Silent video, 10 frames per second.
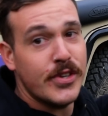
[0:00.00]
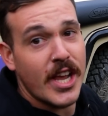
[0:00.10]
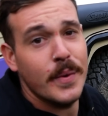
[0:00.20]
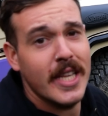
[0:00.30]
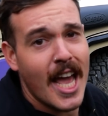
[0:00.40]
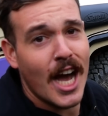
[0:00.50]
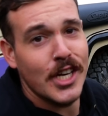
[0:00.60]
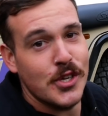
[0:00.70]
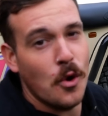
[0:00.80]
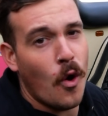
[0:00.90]
genuinely
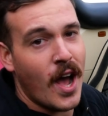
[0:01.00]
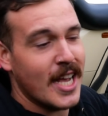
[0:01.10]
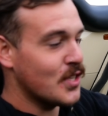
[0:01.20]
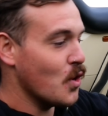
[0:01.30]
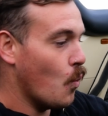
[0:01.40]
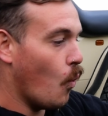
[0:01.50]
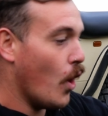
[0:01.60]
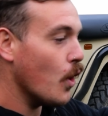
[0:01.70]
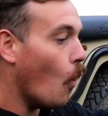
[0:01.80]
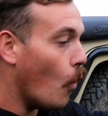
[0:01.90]
unsure as to
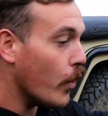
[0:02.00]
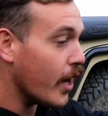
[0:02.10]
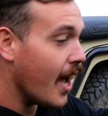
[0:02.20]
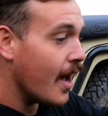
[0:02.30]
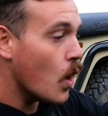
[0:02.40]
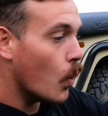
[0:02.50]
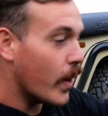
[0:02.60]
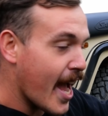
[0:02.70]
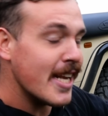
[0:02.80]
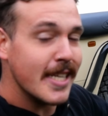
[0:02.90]
what order
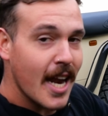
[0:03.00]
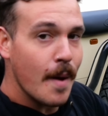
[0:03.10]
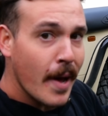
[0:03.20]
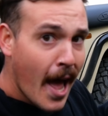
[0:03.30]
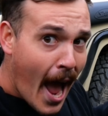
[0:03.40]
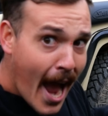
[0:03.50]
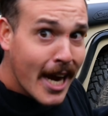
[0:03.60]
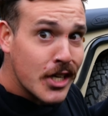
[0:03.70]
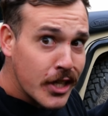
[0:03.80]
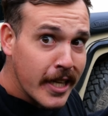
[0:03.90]
we ended up
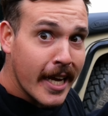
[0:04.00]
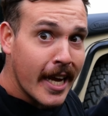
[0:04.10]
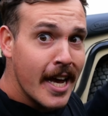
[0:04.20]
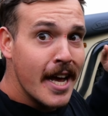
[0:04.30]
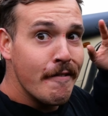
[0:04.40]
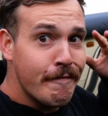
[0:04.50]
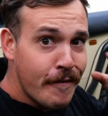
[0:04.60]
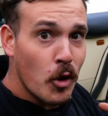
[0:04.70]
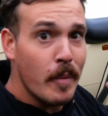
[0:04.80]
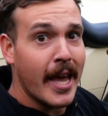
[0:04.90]
actually
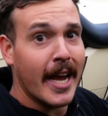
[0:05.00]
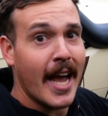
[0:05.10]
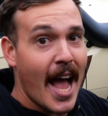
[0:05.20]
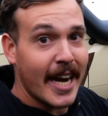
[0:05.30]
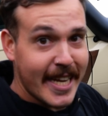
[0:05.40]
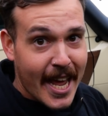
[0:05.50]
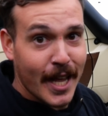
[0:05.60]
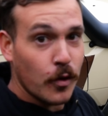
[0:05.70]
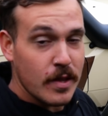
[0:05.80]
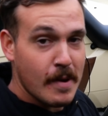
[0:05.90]
filming and
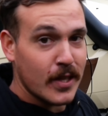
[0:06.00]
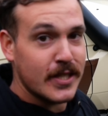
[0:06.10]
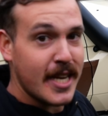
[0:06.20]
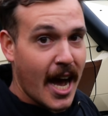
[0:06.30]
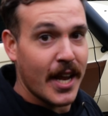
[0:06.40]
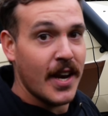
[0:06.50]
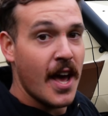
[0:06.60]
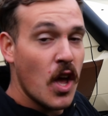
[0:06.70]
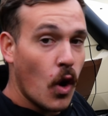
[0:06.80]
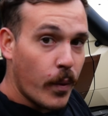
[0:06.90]
getting all the mods done
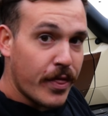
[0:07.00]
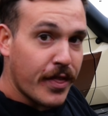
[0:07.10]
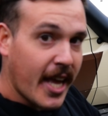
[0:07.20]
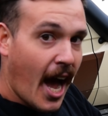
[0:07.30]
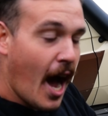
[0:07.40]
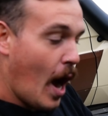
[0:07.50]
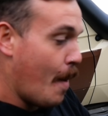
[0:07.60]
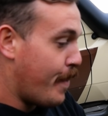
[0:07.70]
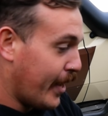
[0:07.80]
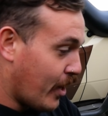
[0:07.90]
with the car
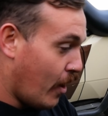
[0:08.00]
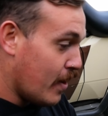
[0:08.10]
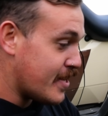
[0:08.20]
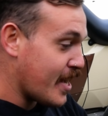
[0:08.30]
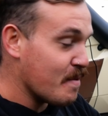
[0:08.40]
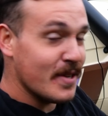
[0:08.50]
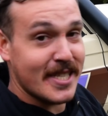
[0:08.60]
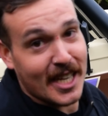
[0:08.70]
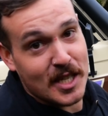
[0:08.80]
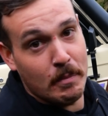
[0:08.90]
because it was
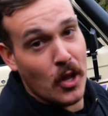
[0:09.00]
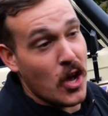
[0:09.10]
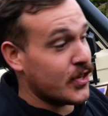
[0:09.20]
such a blur.